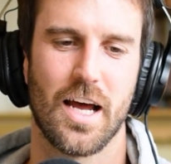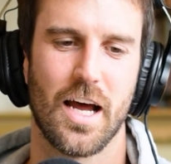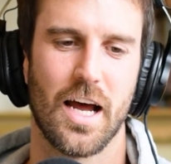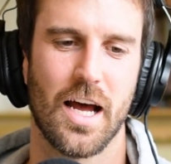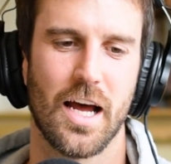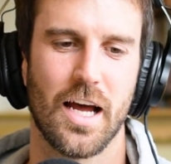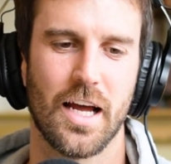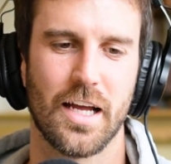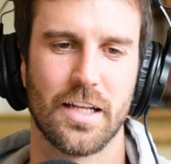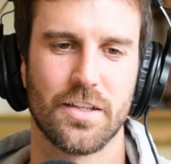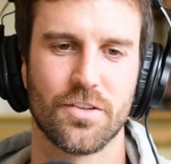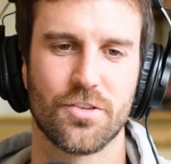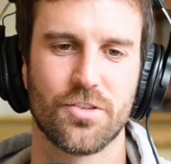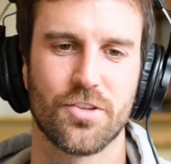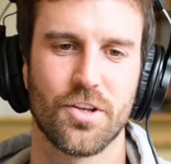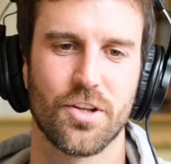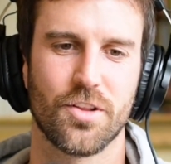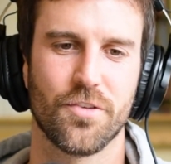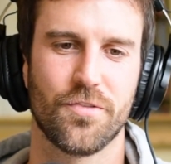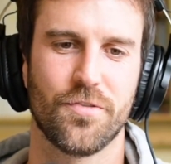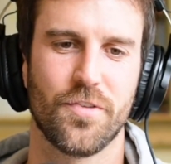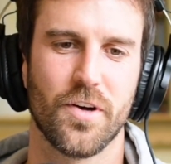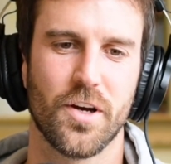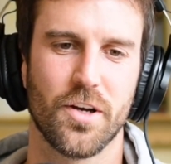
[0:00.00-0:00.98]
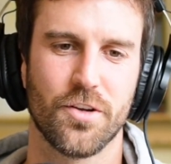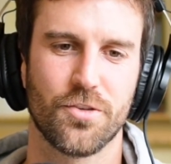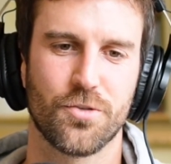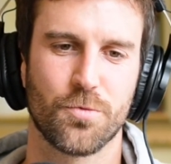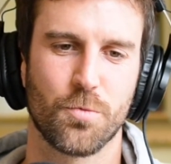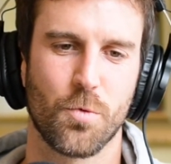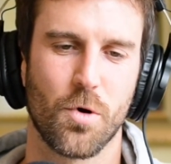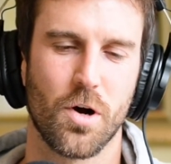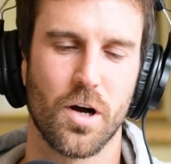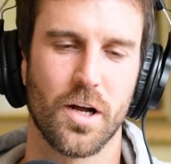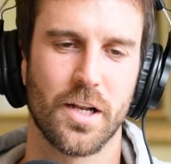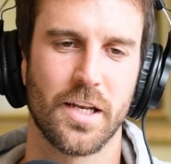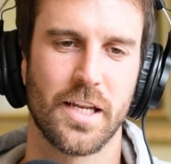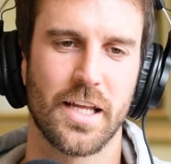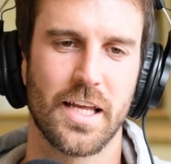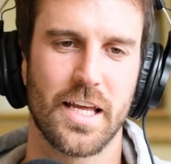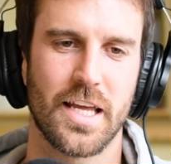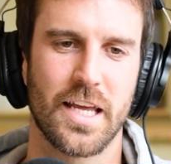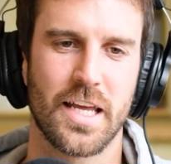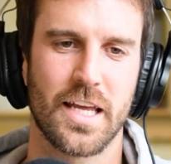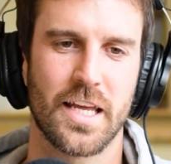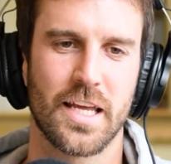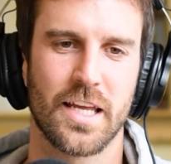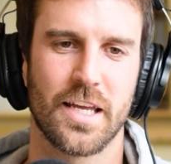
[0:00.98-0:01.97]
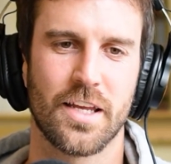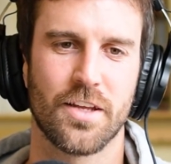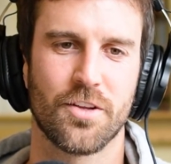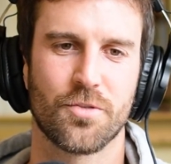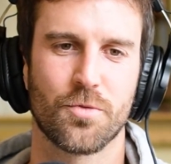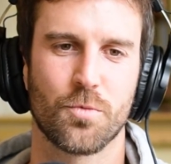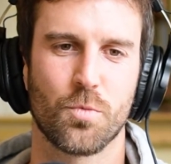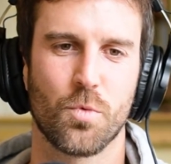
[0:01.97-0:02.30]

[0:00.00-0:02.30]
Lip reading: And so the first one is,